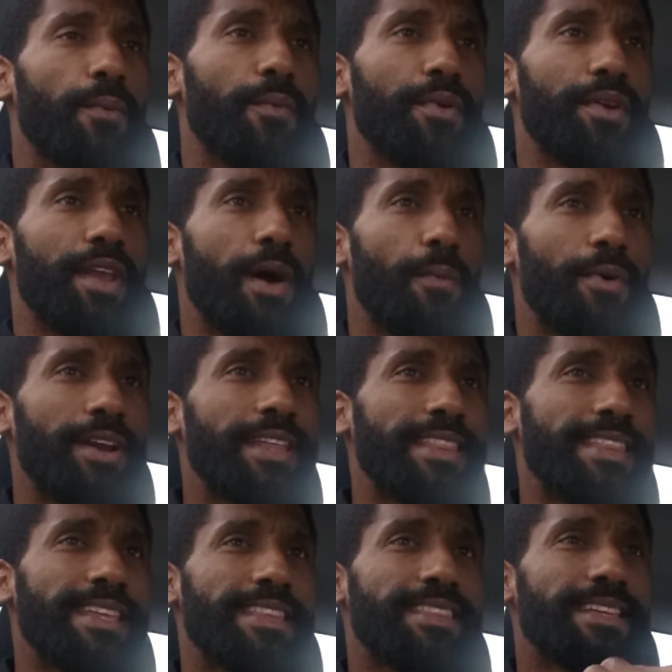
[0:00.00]
Now, what he
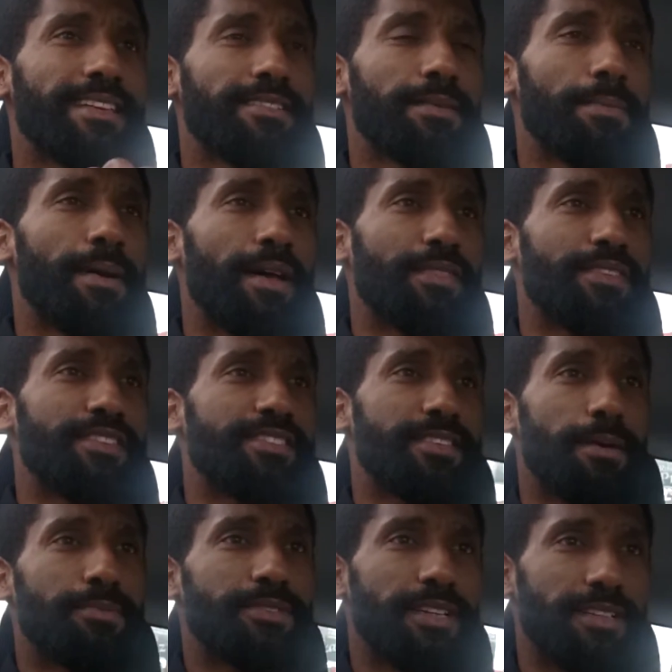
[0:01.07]
then thinks about the
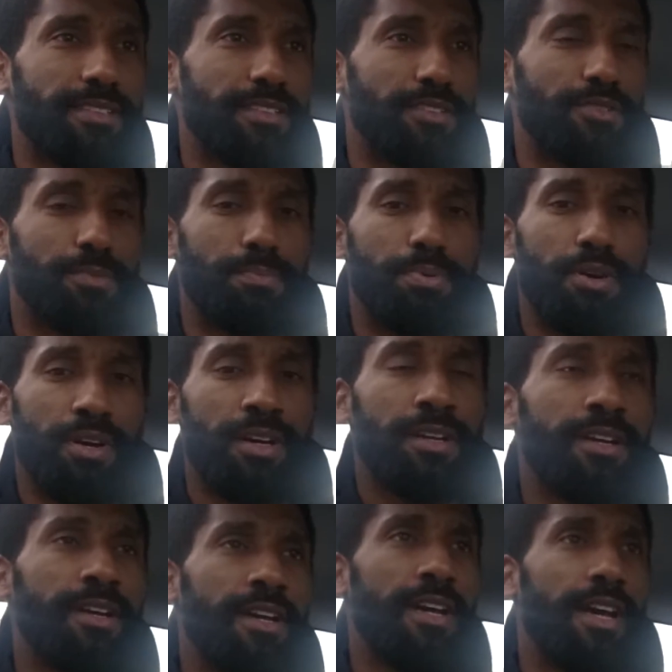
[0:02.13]
subjects in his book,
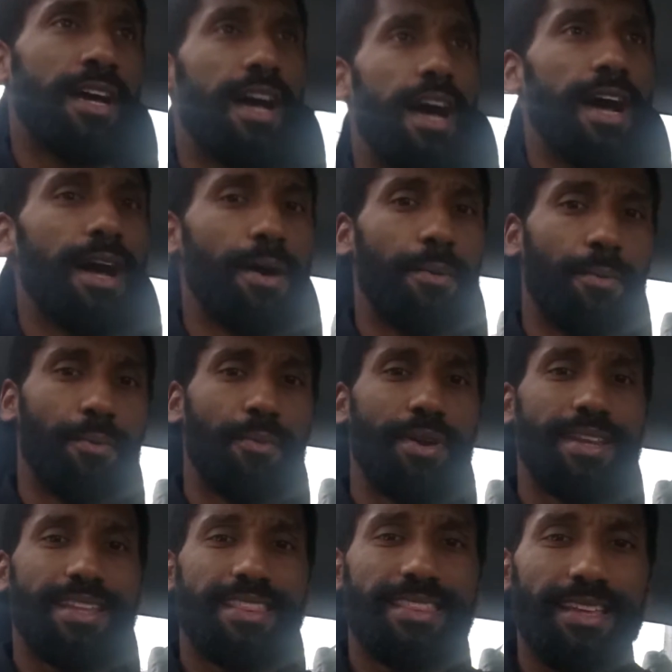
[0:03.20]
what
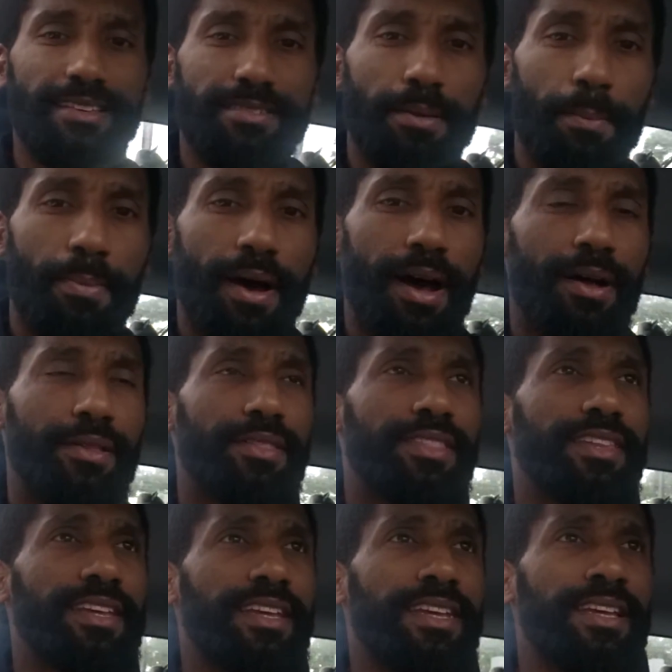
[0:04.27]
he thinks about
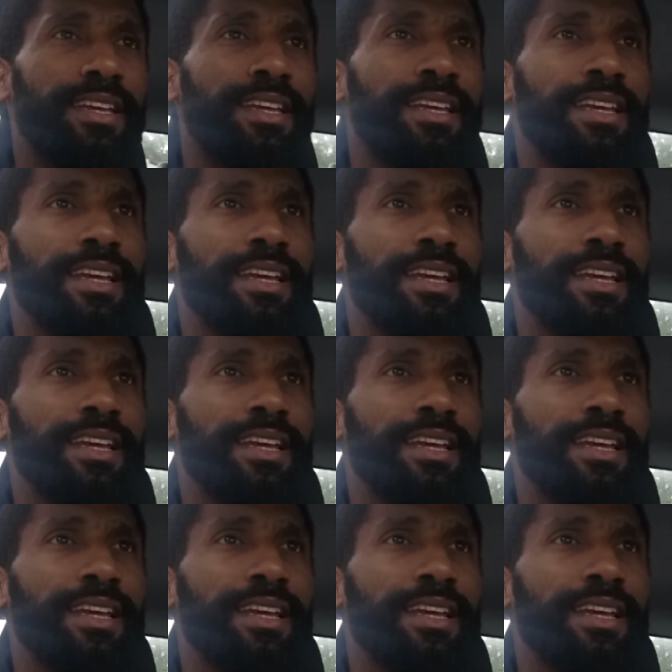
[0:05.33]
the